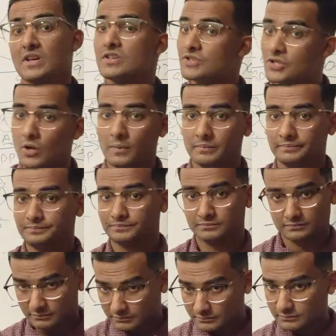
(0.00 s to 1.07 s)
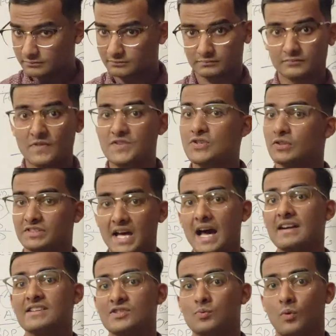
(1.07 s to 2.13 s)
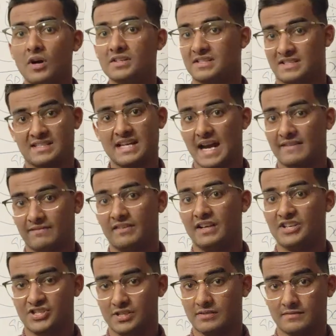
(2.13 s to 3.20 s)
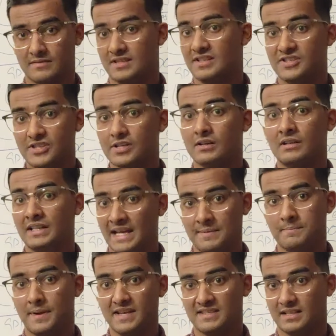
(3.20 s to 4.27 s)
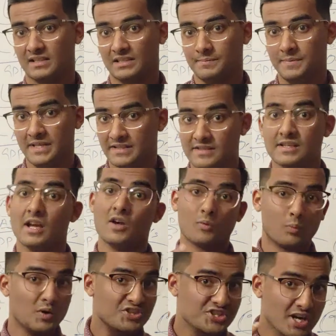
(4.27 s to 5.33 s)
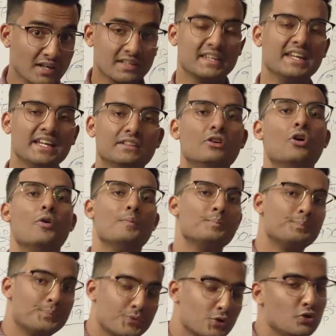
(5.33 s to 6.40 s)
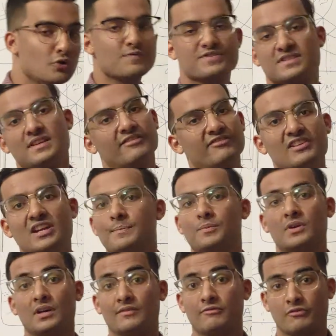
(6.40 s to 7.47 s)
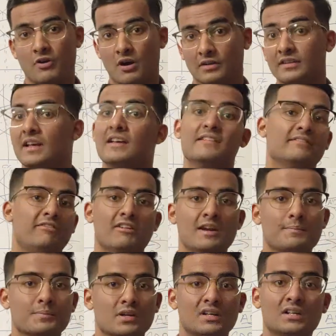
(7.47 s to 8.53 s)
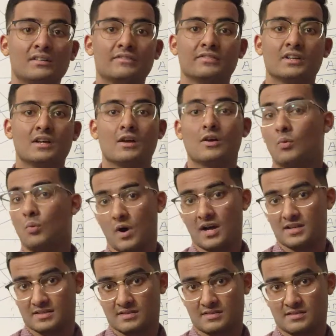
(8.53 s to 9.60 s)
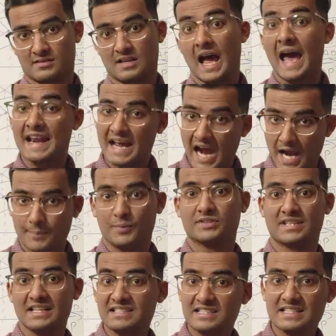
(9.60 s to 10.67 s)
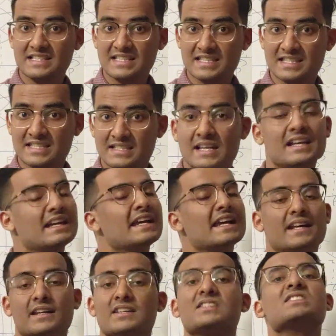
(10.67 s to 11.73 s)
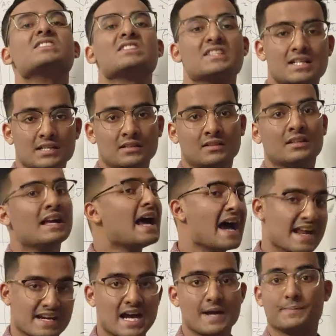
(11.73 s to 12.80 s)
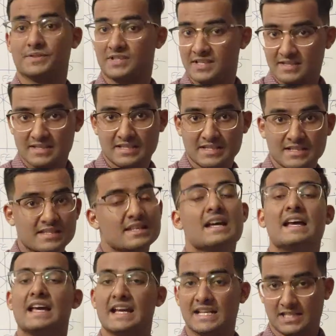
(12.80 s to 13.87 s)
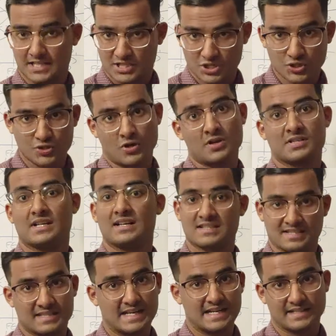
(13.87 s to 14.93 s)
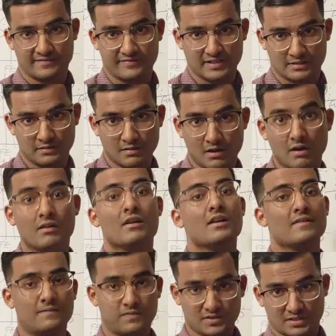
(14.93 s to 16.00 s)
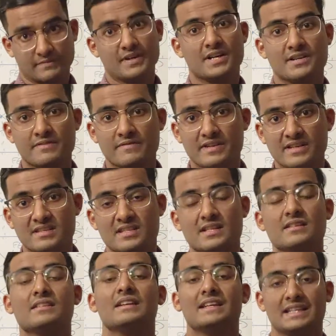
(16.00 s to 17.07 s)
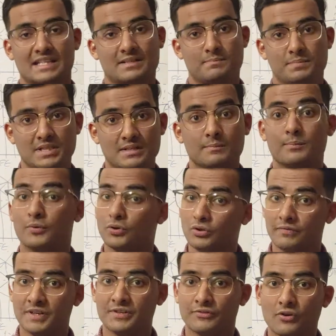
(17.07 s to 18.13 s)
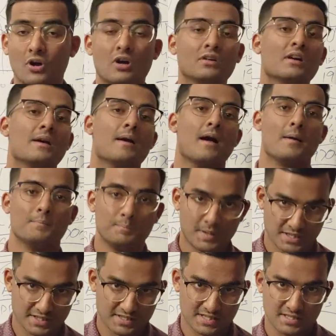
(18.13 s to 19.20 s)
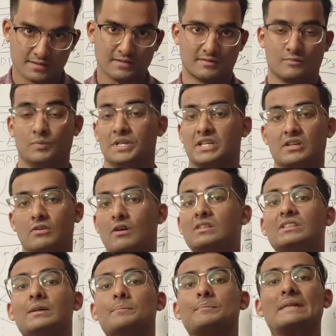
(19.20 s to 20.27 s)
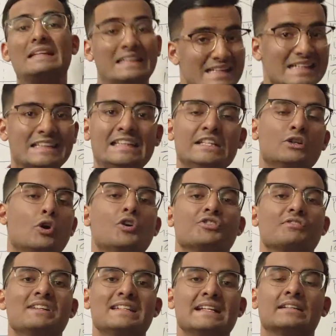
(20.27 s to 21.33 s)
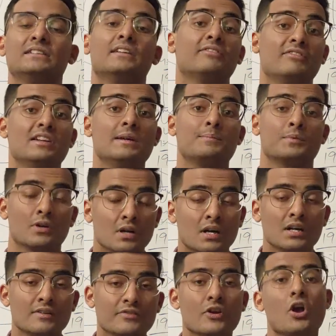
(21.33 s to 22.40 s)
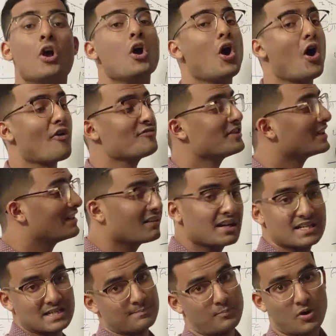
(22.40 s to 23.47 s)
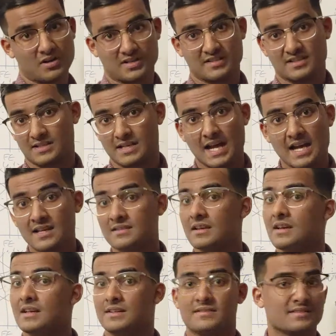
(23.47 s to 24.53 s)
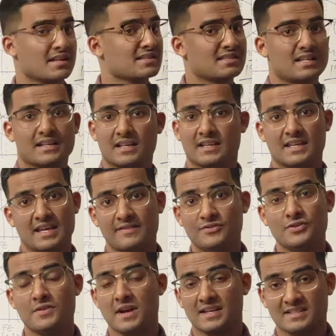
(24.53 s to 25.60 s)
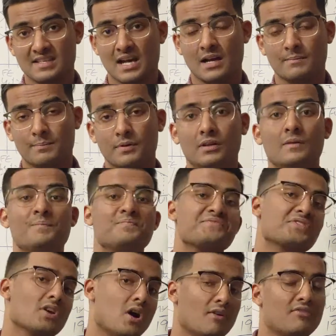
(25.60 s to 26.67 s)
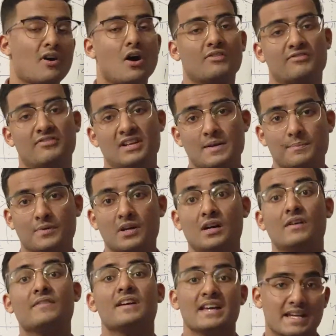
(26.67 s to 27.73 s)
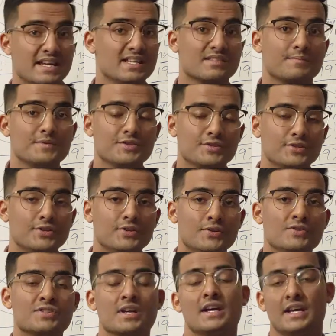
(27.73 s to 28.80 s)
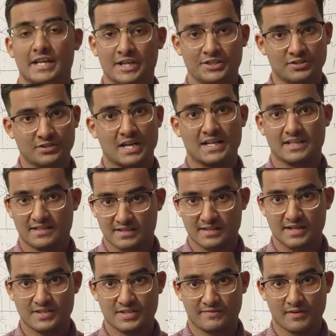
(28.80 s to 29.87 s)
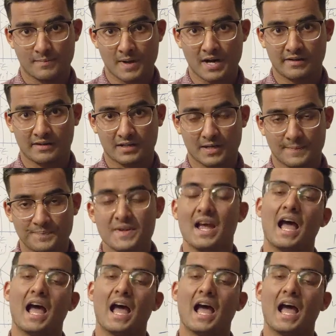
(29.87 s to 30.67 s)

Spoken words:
So that is what stagflation sincerely and basically means, which again proves the Philip curve wrong. Philip curve was an hypothesis. It is still an hypothesis. It is not a scientific law, for the very reason it being proven wrong. But we cannot completely contradict the Philip curve of the great importance it has, just like I gave you an example of how Philip curve is being used in United States of America.